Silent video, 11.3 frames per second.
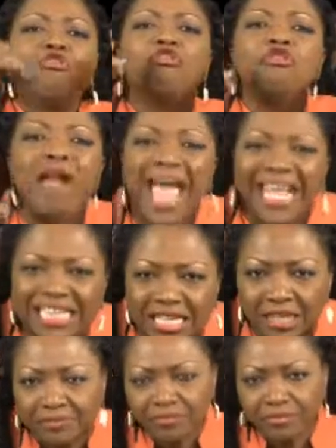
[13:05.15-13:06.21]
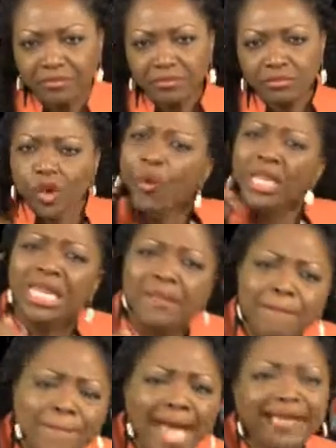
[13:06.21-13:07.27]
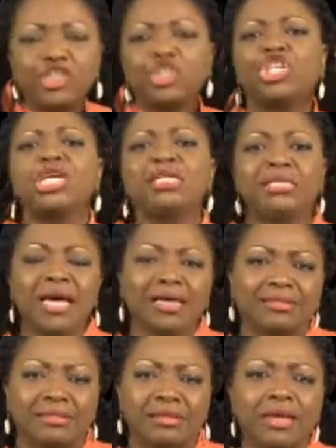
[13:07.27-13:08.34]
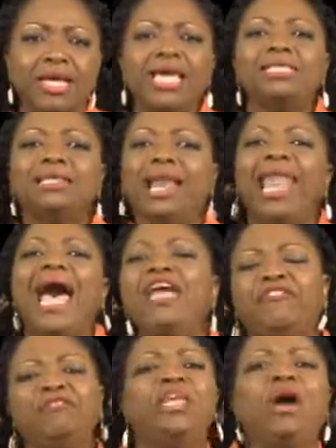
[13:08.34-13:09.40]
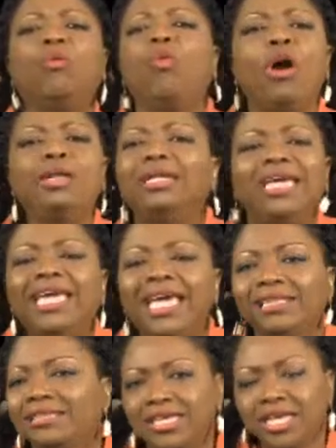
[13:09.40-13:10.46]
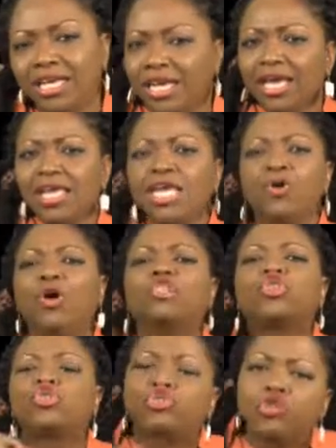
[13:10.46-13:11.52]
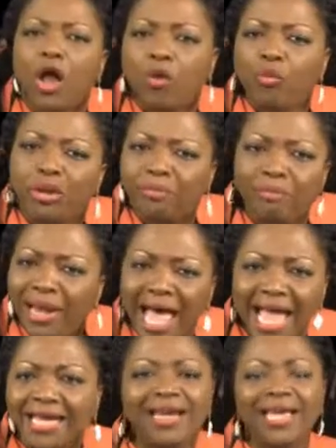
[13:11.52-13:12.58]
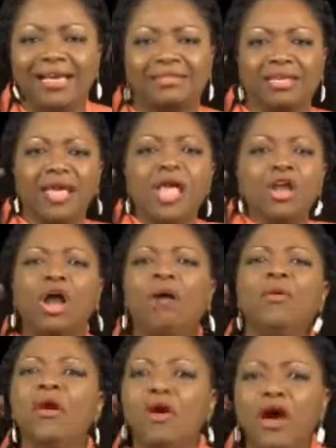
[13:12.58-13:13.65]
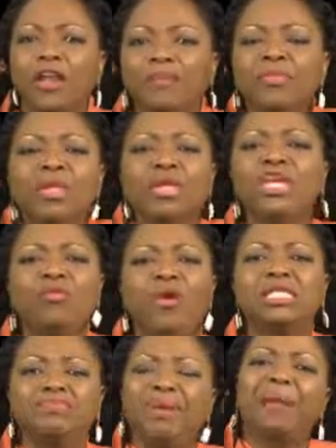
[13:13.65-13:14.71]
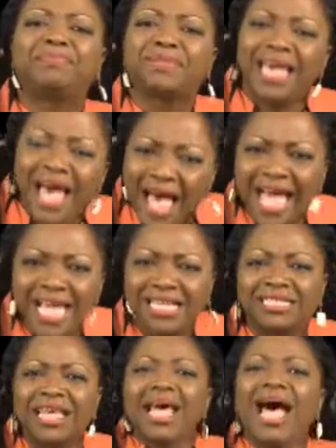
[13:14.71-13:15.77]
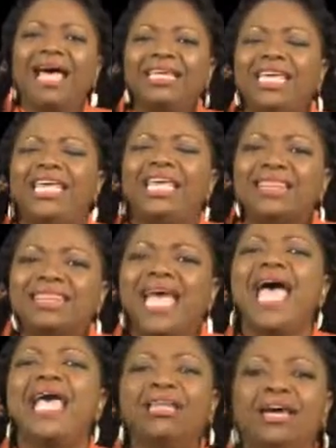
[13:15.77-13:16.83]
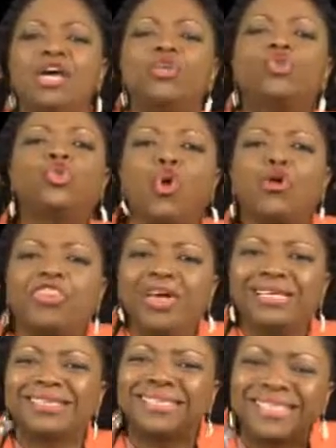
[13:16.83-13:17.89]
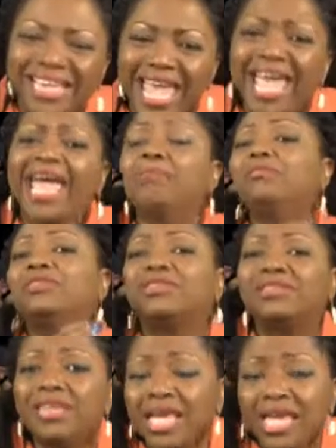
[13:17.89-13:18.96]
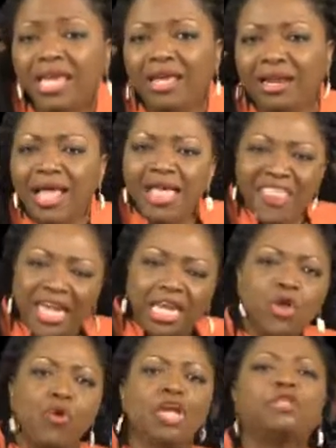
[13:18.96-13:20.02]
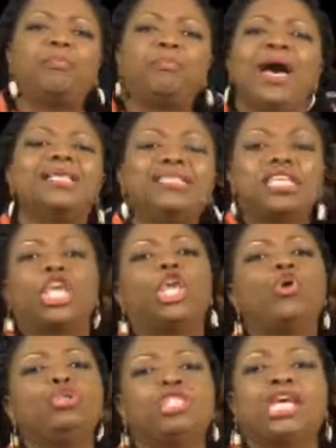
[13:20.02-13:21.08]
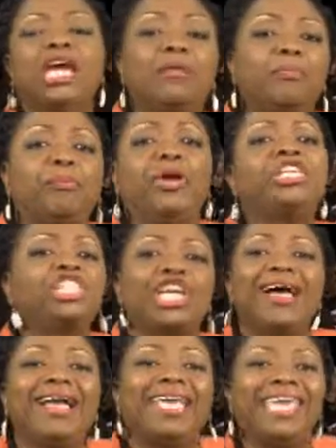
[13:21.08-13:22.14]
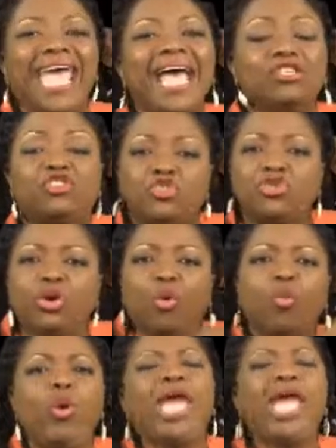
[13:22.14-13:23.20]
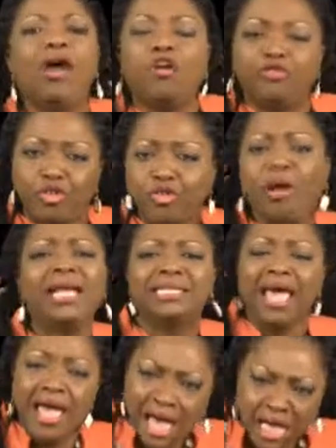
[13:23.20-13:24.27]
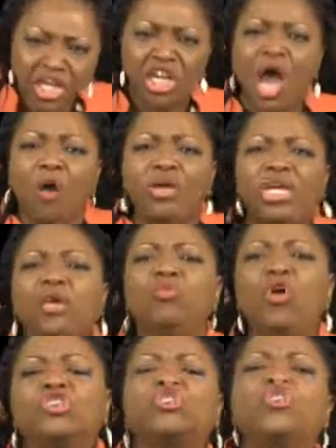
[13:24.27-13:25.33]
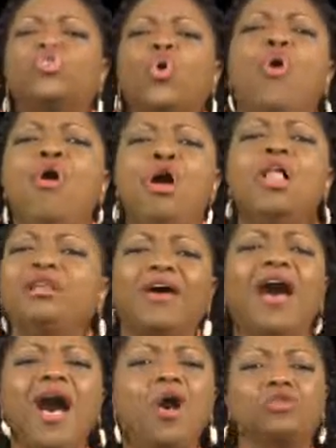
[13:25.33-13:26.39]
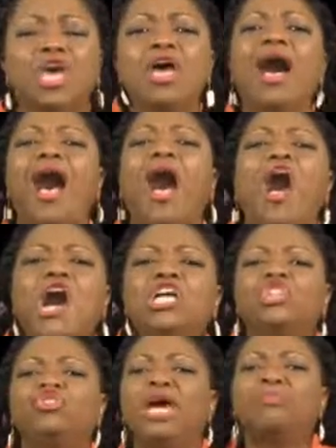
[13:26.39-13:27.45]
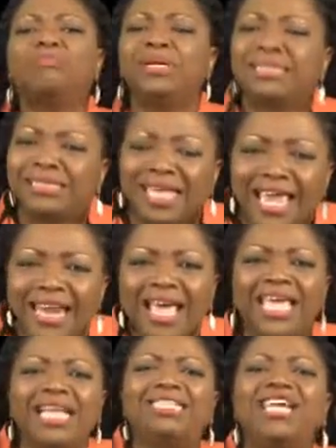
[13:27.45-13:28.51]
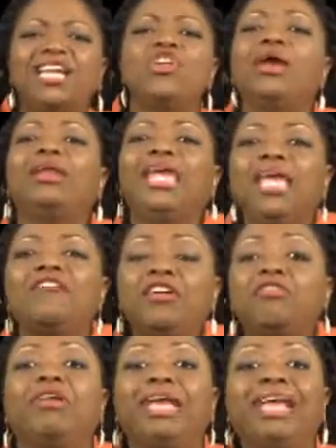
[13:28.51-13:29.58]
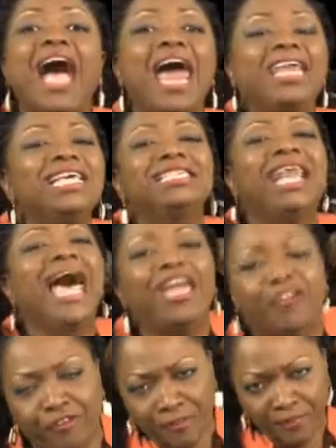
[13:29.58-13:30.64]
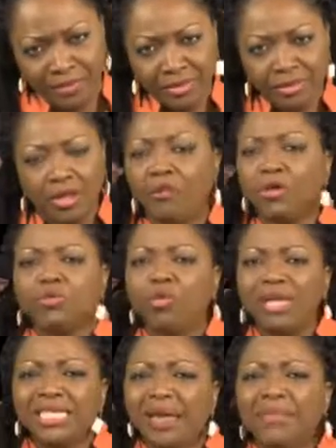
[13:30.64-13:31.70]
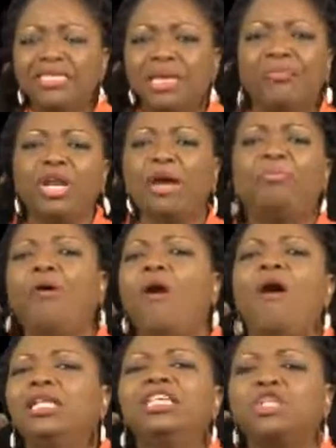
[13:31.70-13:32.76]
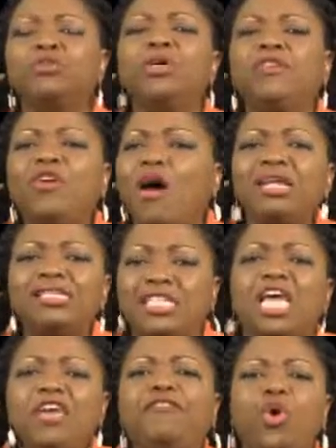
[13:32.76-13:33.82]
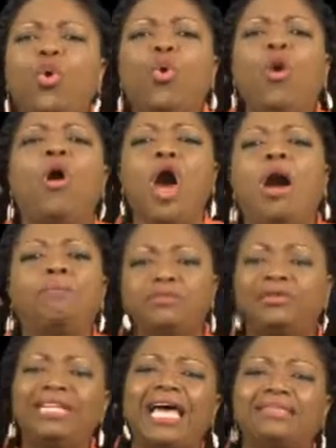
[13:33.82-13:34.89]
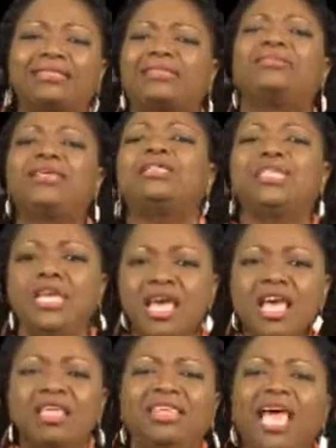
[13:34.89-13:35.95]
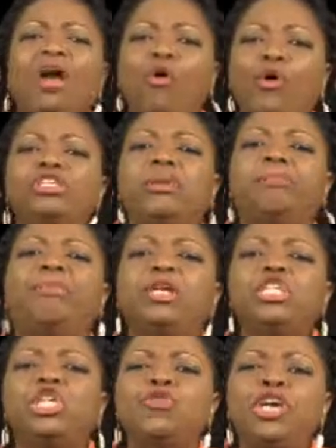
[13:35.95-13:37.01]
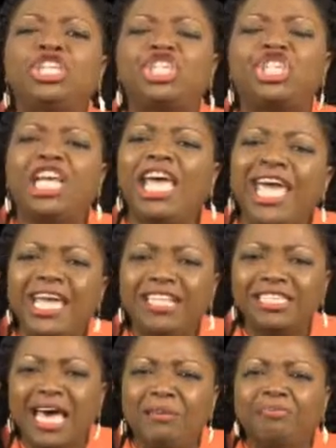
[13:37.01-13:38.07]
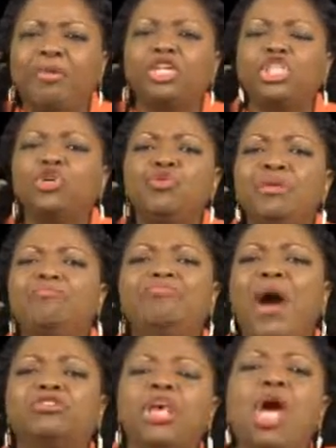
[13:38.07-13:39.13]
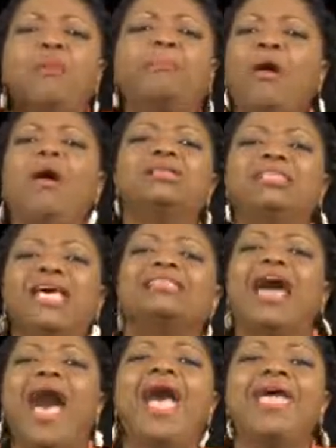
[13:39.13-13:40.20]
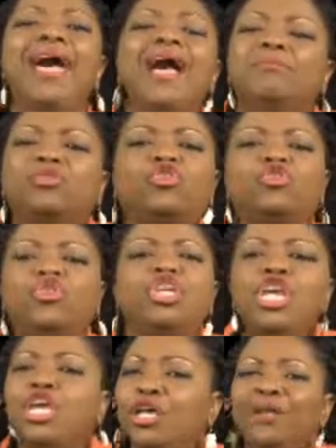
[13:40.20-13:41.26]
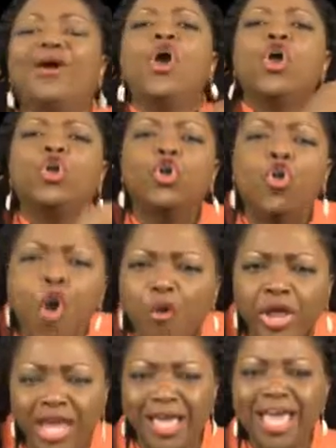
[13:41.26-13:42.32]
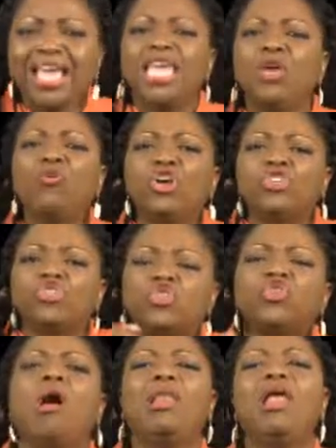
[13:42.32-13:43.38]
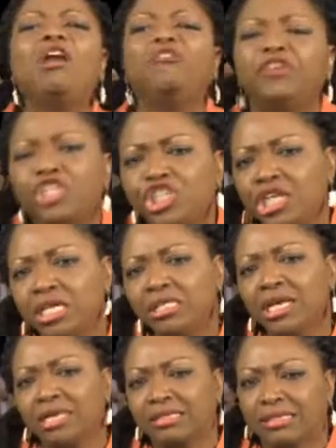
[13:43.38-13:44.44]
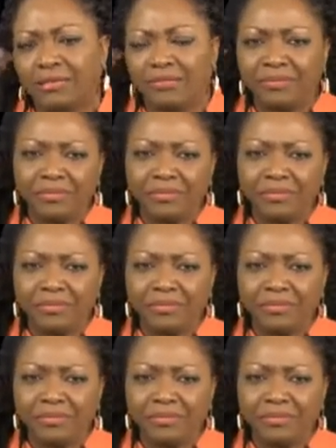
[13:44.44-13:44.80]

right, when he met Jesus, his life did a 180. He was struck with blindness. Come on, he was baptized, and he then took the same zeal that he was persecuting and preaching against the way of Christ, and now he was sold out 100%. He did not even regard his life. There was one time they said, Brother Paul, the Spirit of God is saying, if you go up to that city, they are going to put you in chains and put you in bonds. Paul says, I am still going. He was sold out for Jesus.